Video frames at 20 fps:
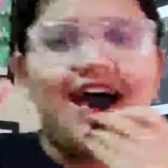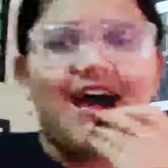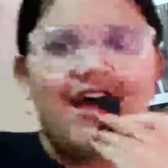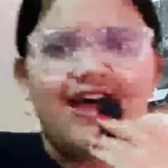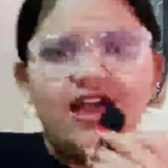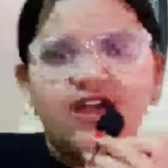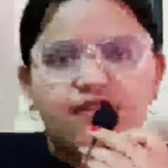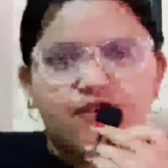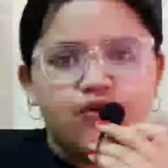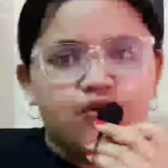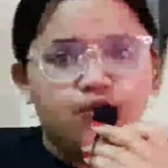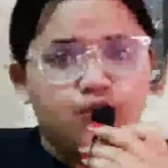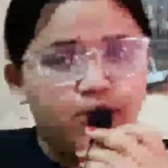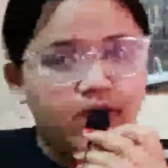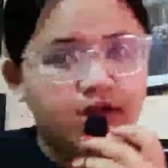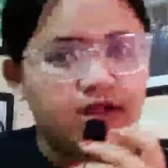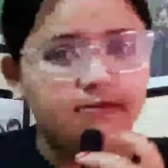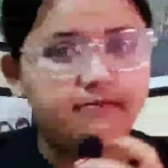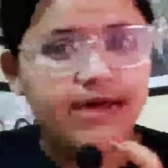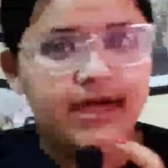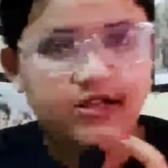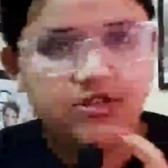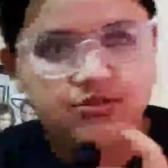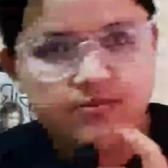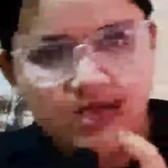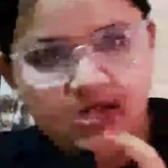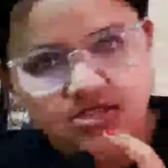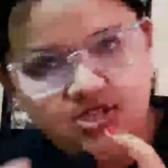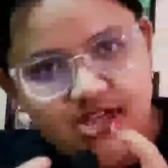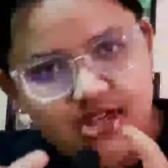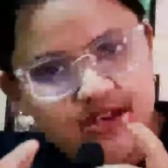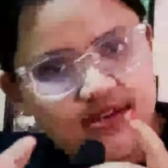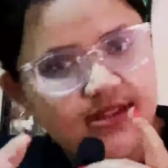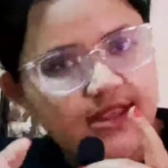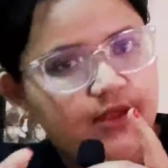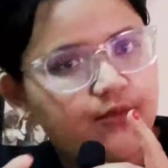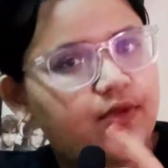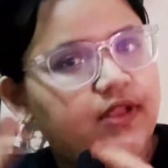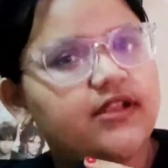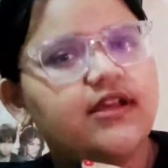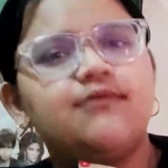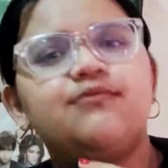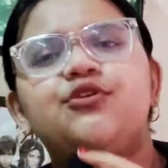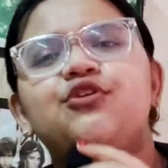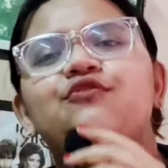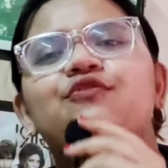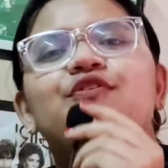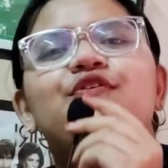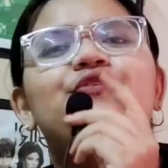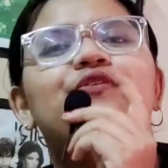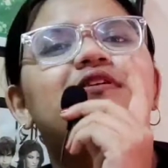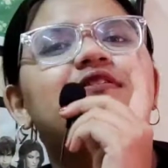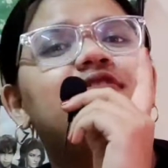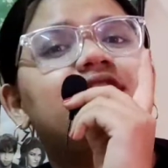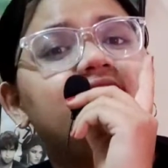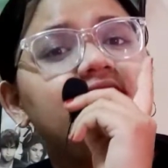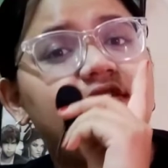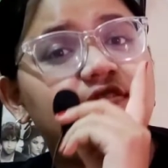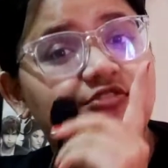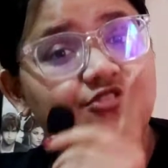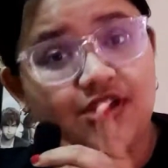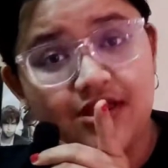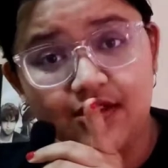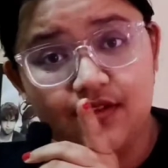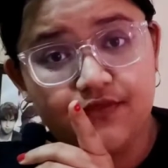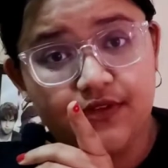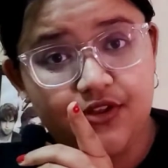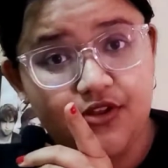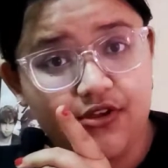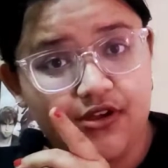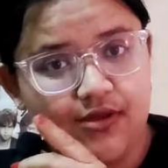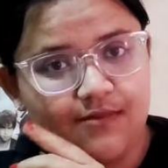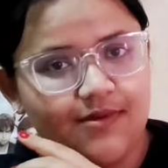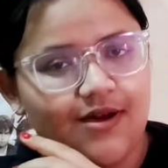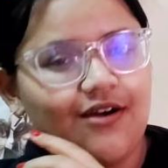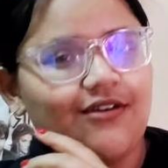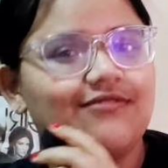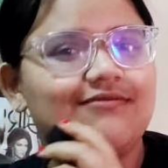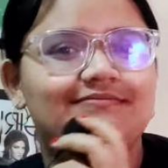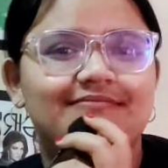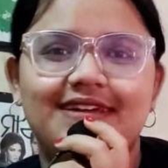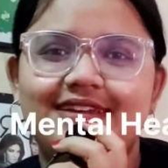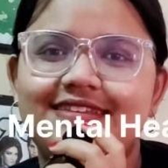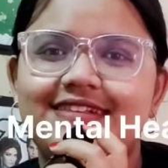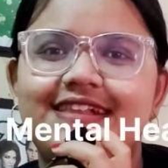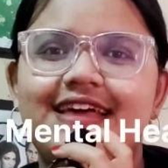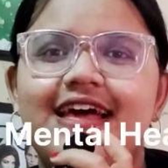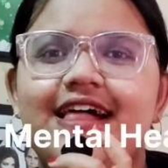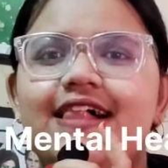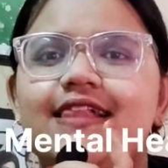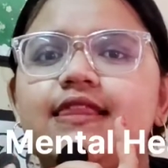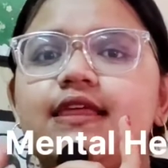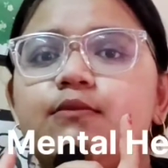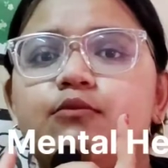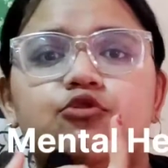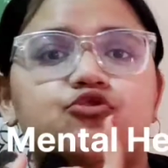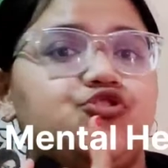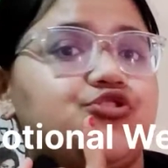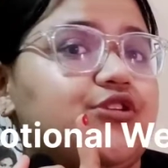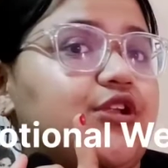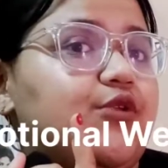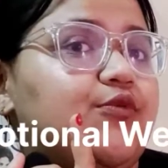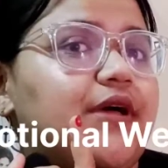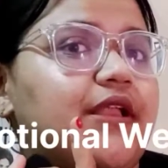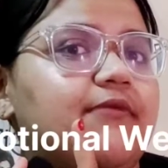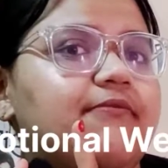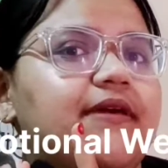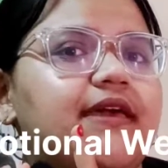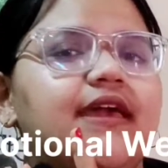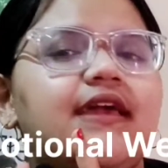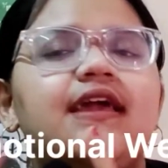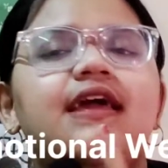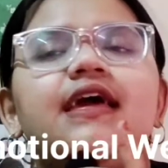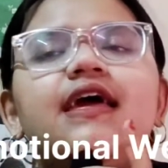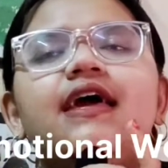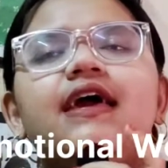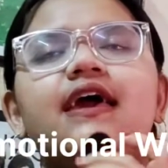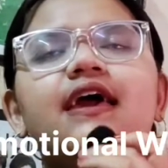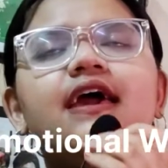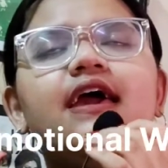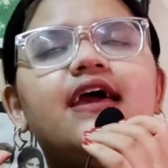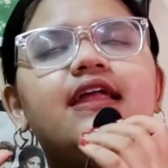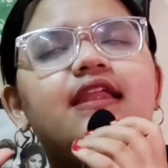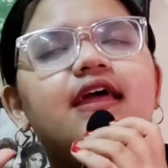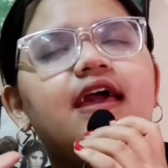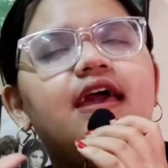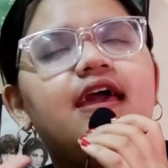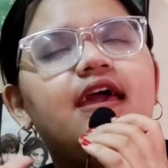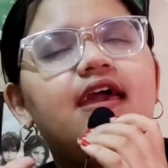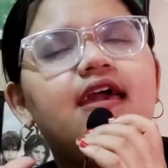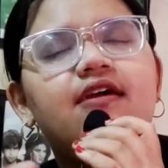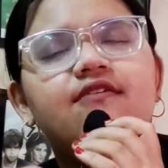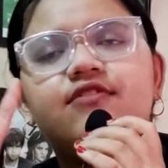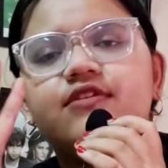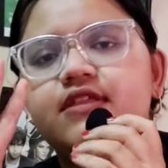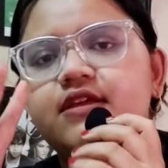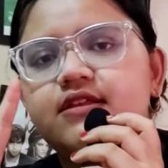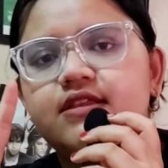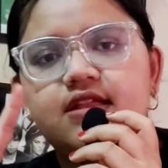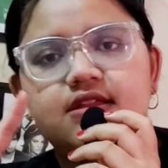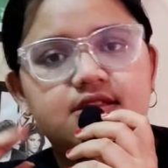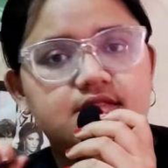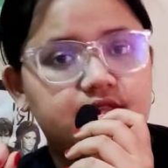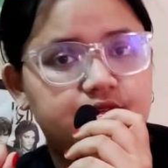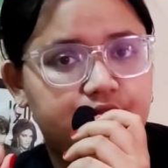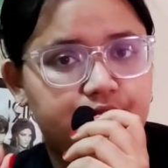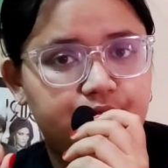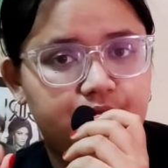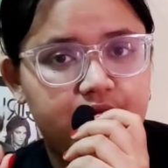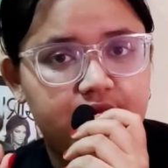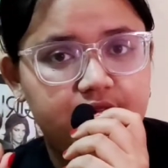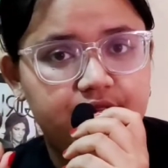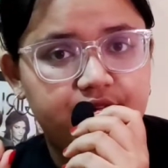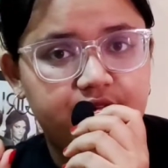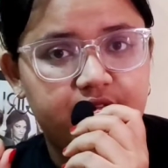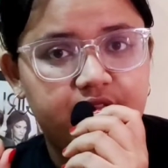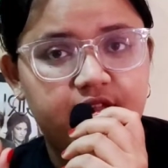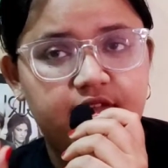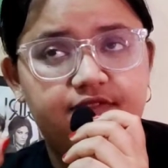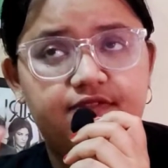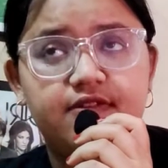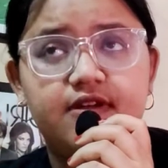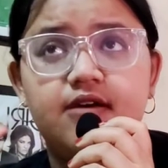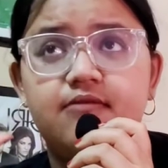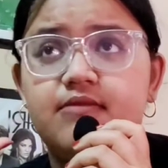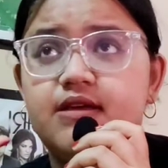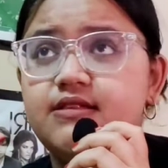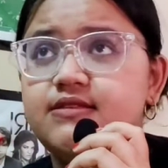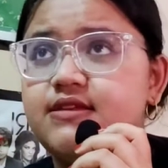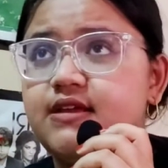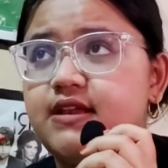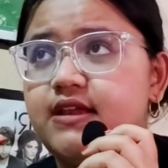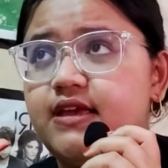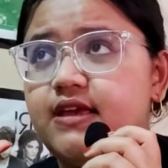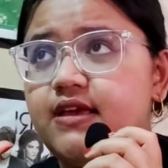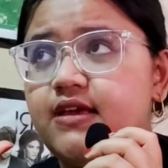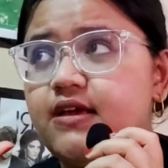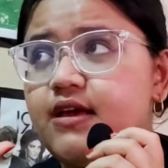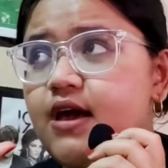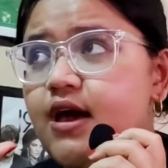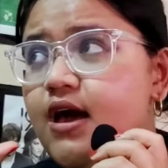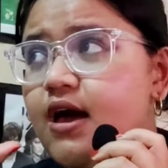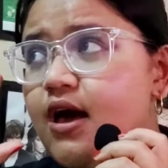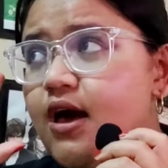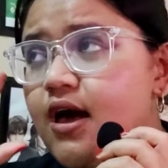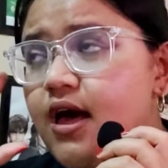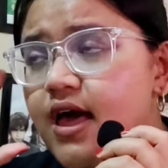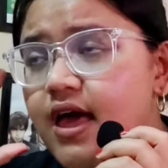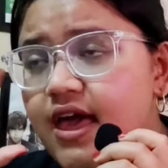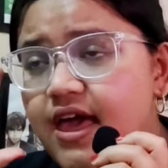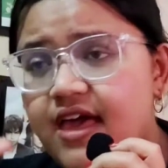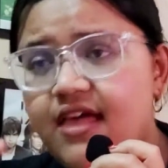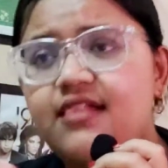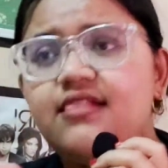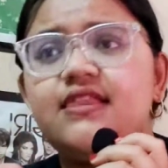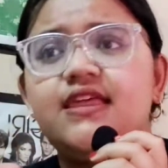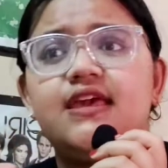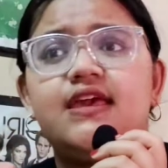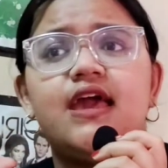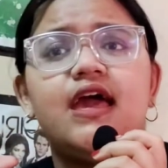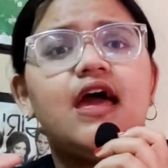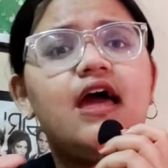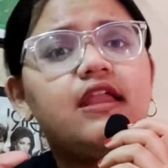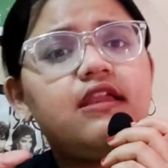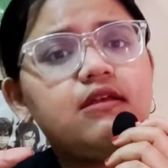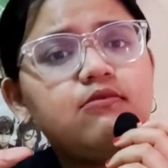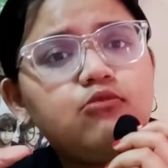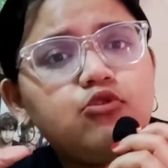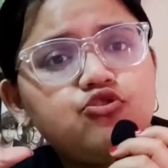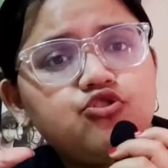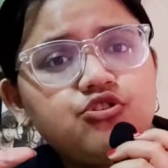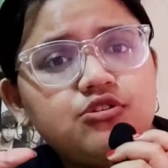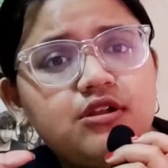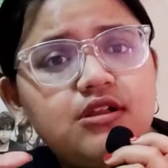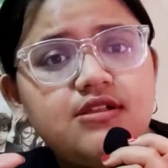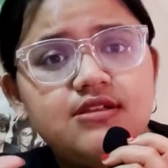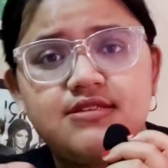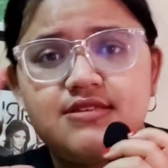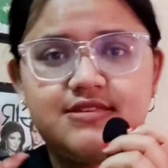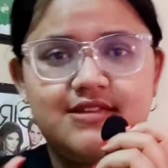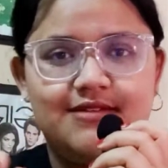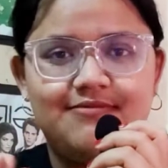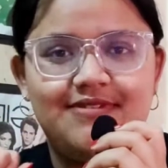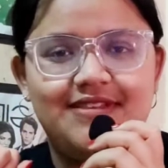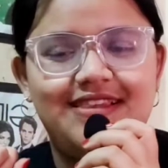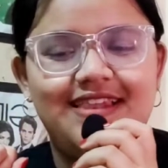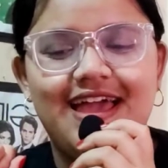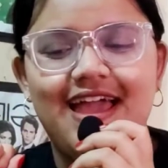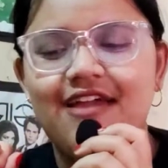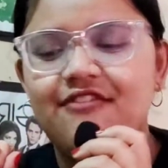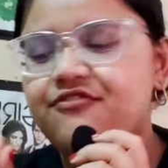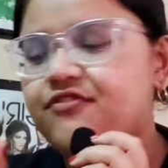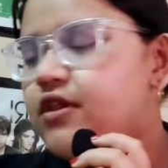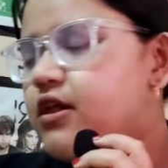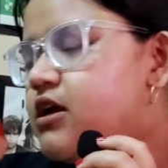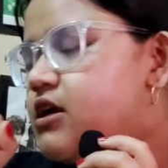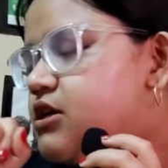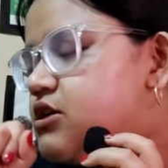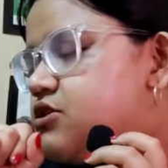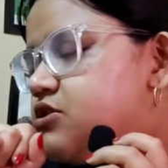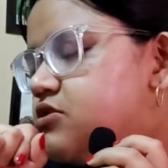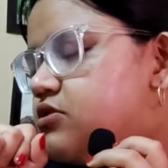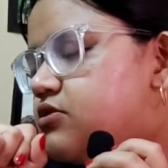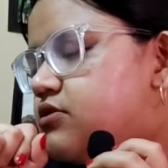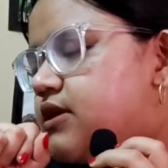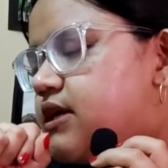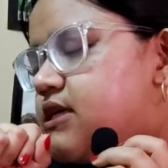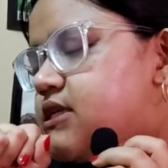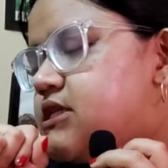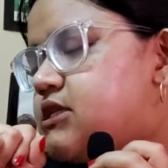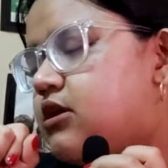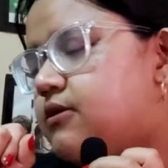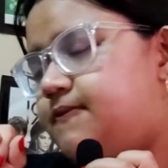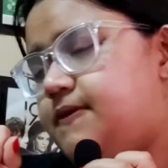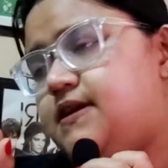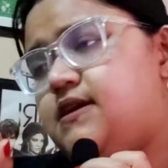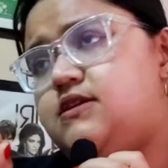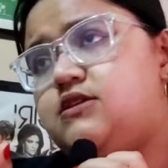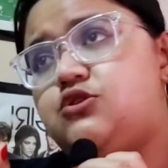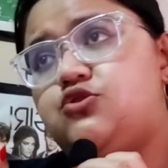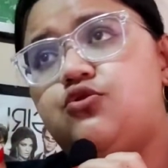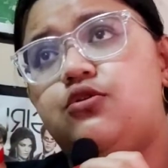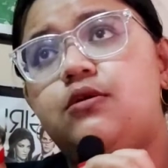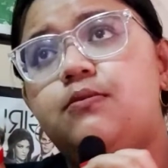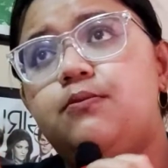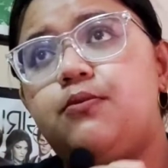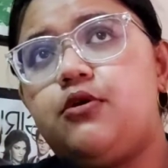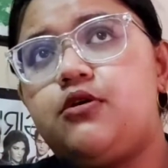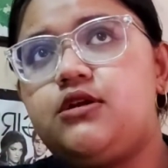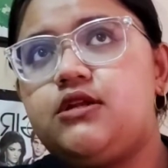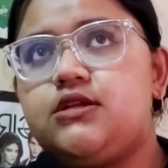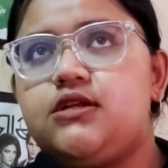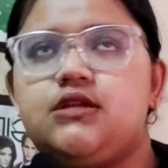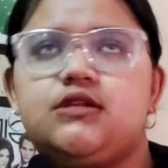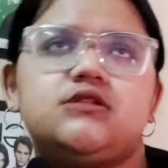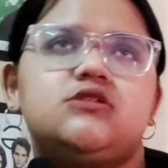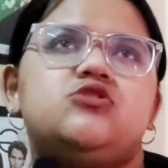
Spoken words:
Hi everyone, welcome back to my channel and welcome new viewers. In this channel we talk about mental health, emotional well-being and everything that is required to live a mentally healthy and emotionally stable life. So today's topic is so important.